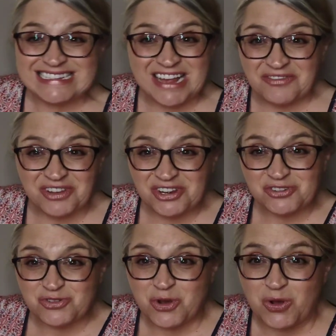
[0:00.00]

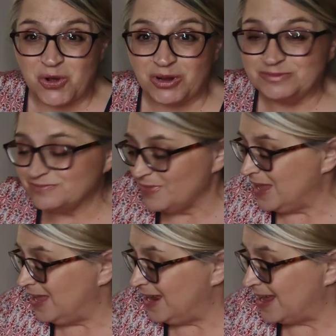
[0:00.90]
self-control
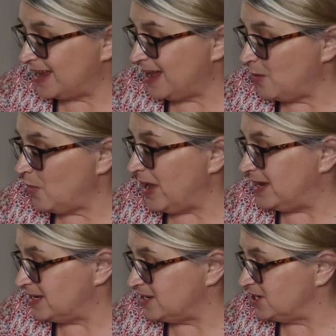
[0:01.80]
and I cannot
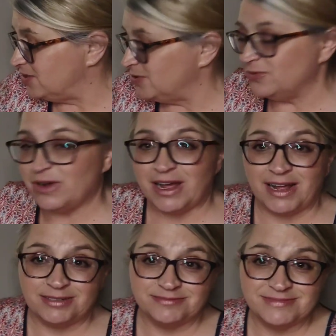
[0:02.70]
wait to
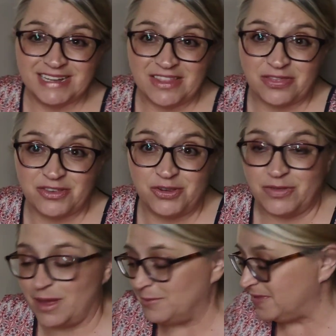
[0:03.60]
um, get
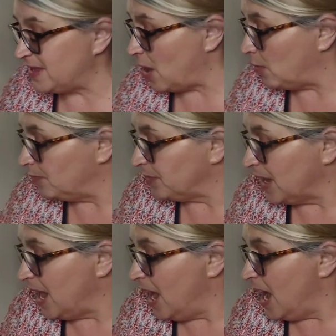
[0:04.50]
to them. So
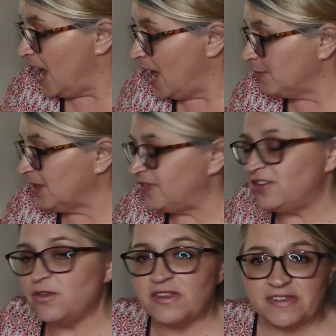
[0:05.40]
um,
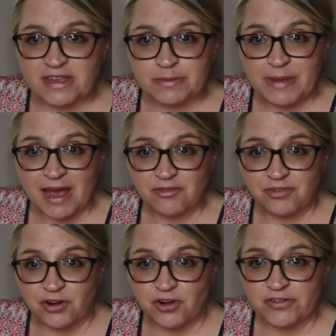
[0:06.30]
let's do the six pack
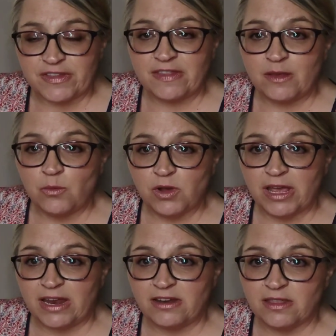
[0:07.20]
first and then we'll
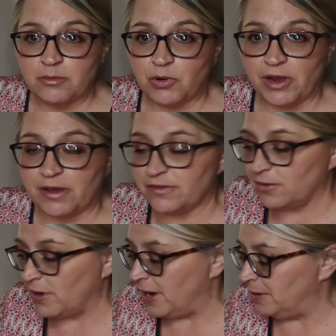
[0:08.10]
get into the bricks,
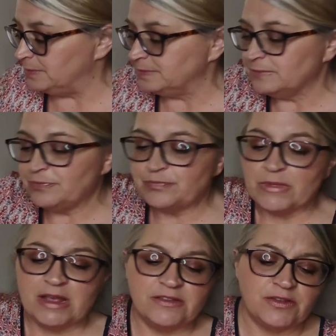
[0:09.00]
all right?
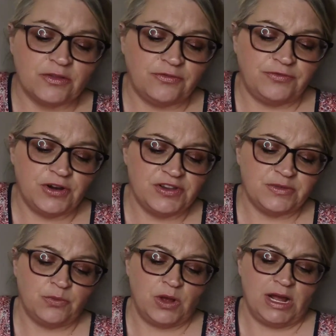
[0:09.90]
So the
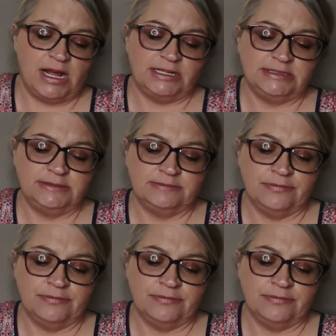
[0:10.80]
first one,